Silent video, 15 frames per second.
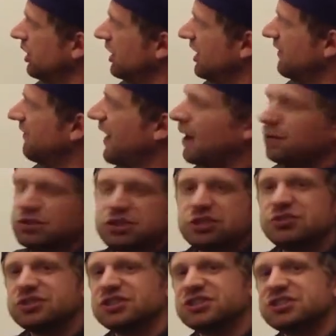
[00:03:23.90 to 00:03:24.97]
If I was
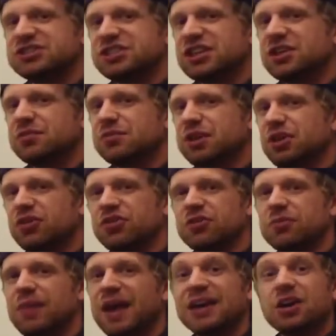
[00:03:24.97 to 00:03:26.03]
using centimeters, it
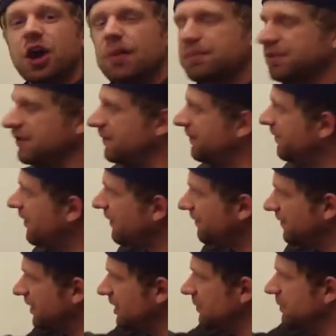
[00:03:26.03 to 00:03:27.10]
might not be
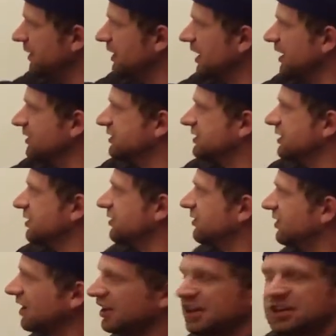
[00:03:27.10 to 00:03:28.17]
50 because
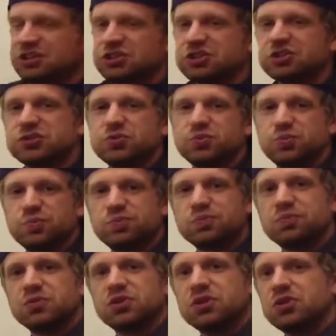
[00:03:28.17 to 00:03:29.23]
10 inches
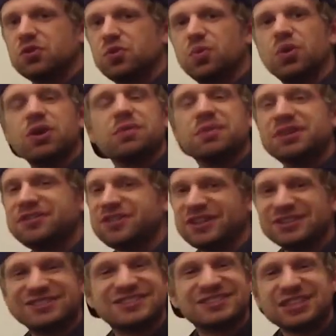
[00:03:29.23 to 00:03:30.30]
wouldn't be
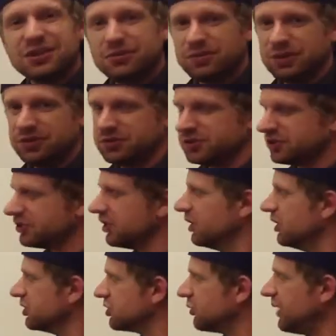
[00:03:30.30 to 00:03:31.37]
10 centimeters.
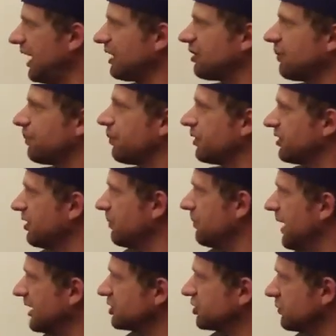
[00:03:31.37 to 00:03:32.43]
So we have to put the
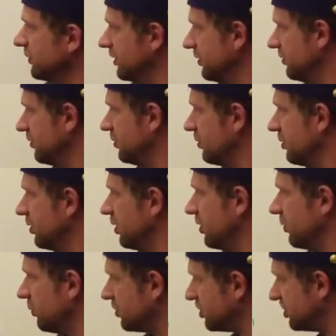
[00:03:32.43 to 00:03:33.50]
measurement,
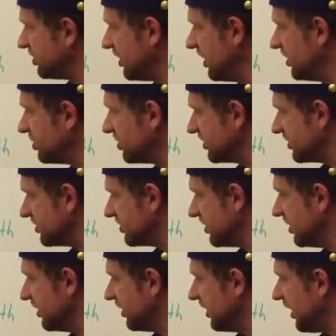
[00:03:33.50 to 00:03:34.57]
which is inches,
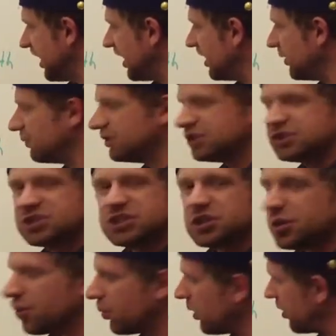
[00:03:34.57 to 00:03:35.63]
and then we
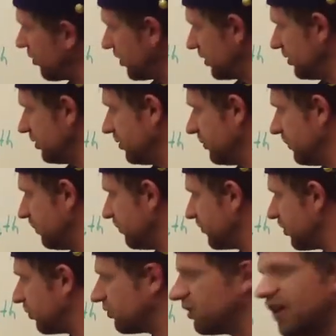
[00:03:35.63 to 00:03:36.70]
square it.
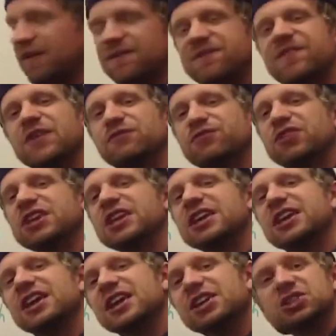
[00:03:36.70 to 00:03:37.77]
So it's
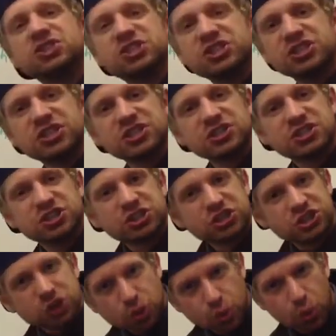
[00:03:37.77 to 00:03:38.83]
50 inches
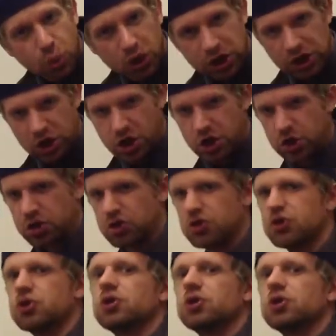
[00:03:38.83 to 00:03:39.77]
squared.